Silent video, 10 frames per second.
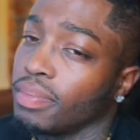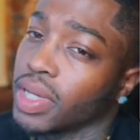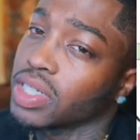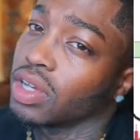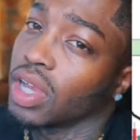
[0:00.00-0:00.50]

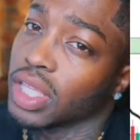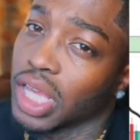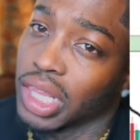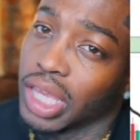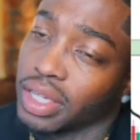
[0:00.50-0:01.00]
Make sure y'all hit
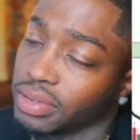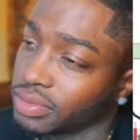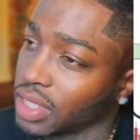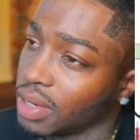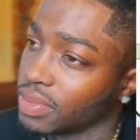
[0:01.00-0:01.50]
that like,
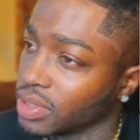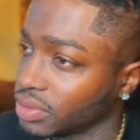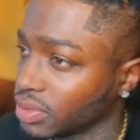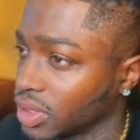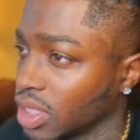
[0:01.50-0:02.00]
comment,
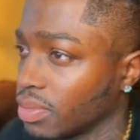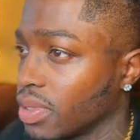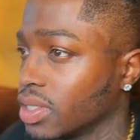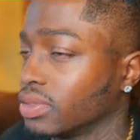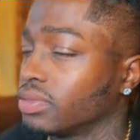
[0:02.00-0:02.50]
share
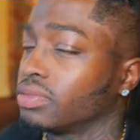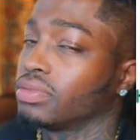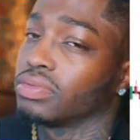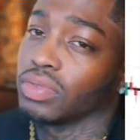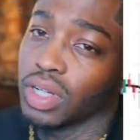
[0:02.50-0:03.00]
button,
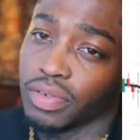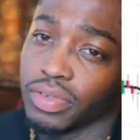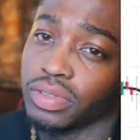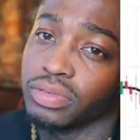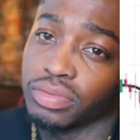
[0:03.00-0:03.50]

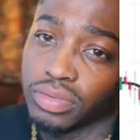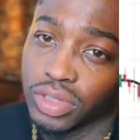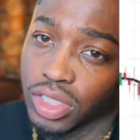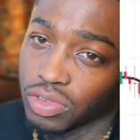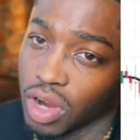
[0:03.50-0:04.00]
whatever.
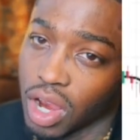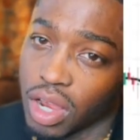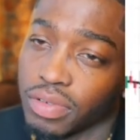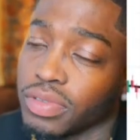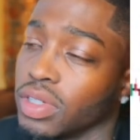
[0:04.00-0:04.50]

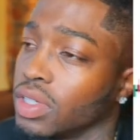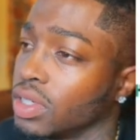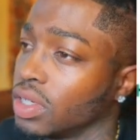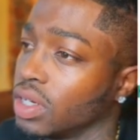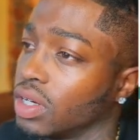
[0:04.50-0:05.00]
Subscribe.
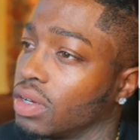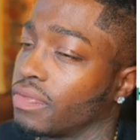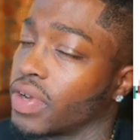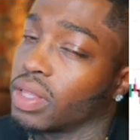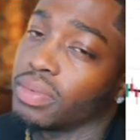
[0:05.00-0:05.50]

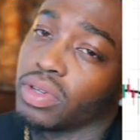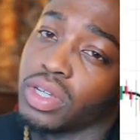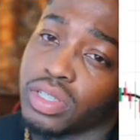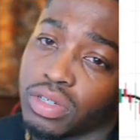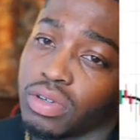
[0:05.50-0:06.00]
Follow me on
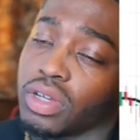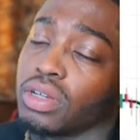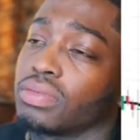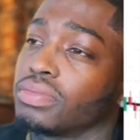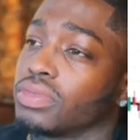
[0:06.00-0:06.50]

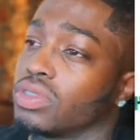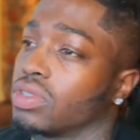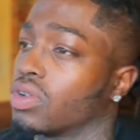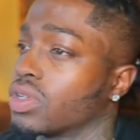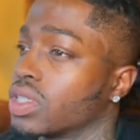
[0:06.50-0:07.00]
Instagram. You
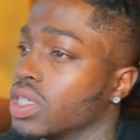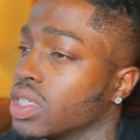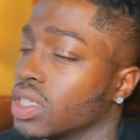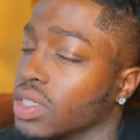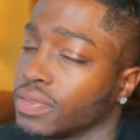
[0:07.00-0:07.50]
know this
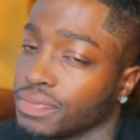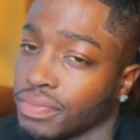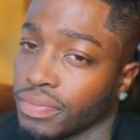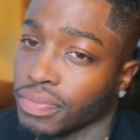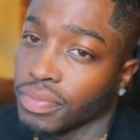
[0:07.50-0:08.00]
DC.
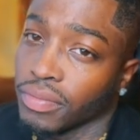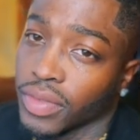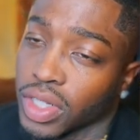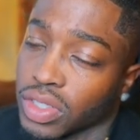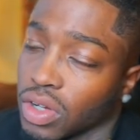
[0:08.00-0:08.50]

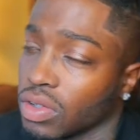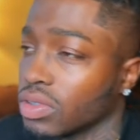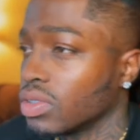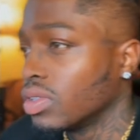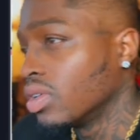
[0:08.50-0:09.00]
So
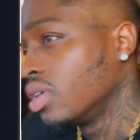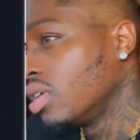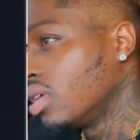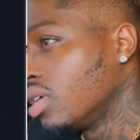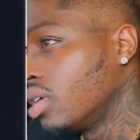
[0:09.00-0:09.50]

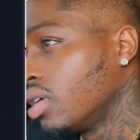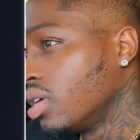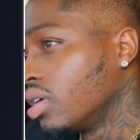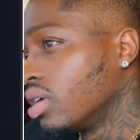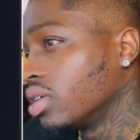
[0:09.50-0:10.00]

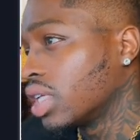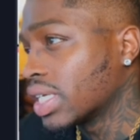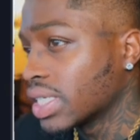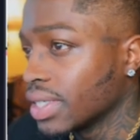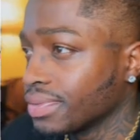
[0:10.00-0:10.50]

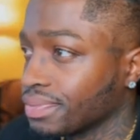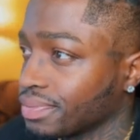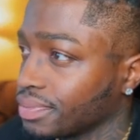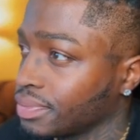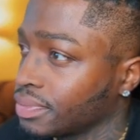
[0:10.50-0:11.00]
that's it.
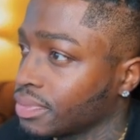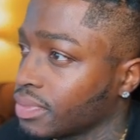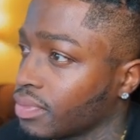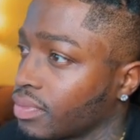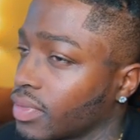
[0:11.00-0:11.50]

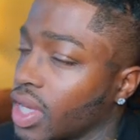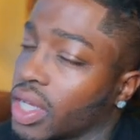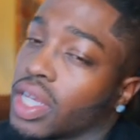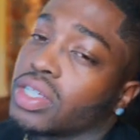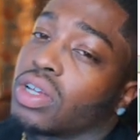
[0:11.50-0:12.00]
I'll
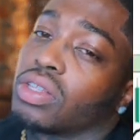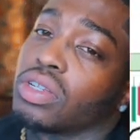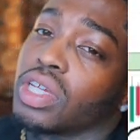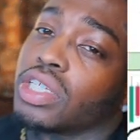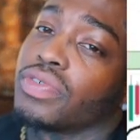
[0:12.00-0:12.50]
catch y'all
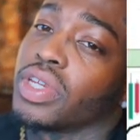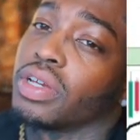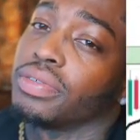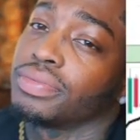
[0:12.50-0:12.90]
on the next video.